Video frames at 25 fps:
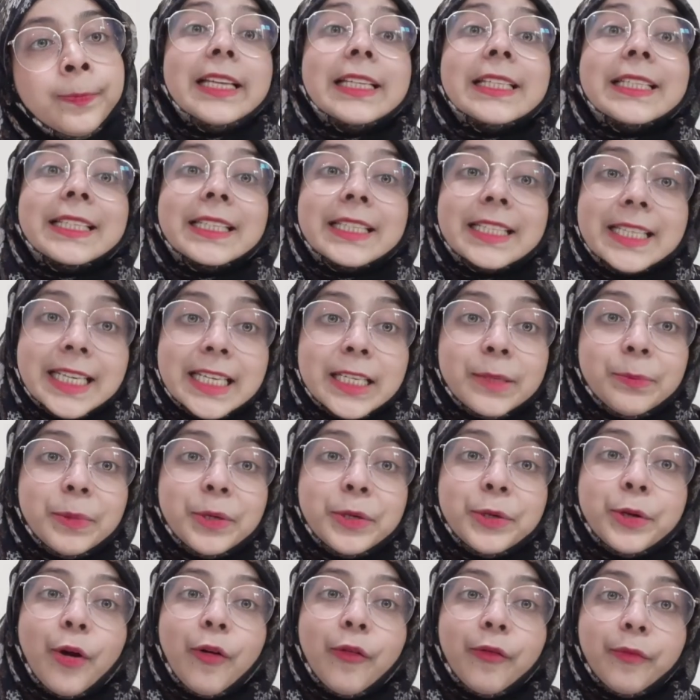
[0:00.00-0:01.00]

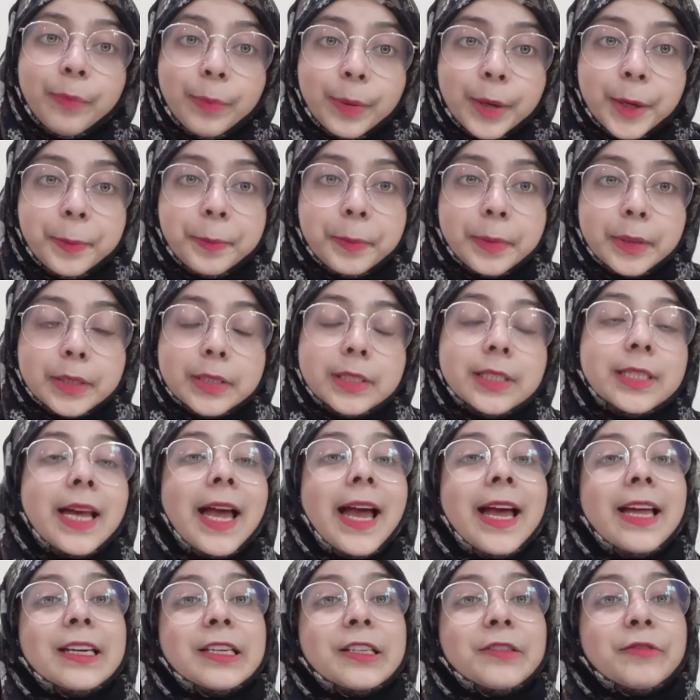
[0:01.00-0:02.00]
statement of purpose.
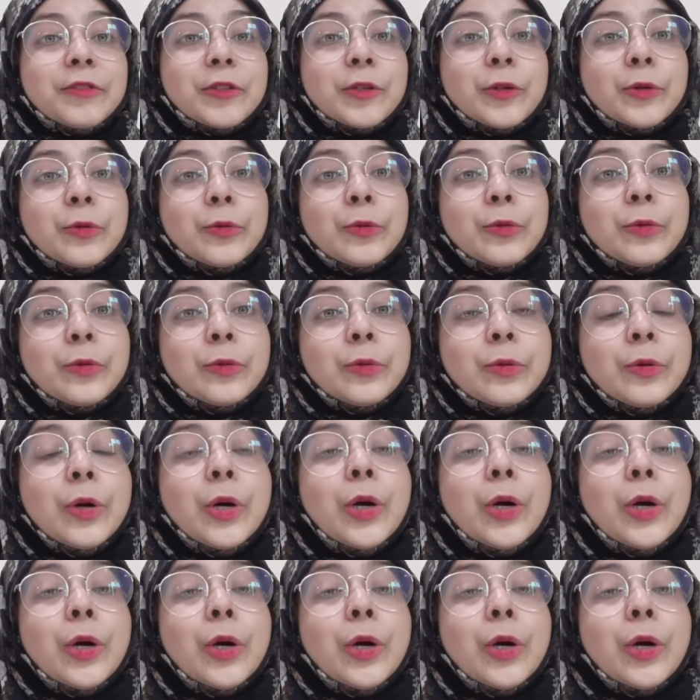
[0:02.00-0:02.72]
And if you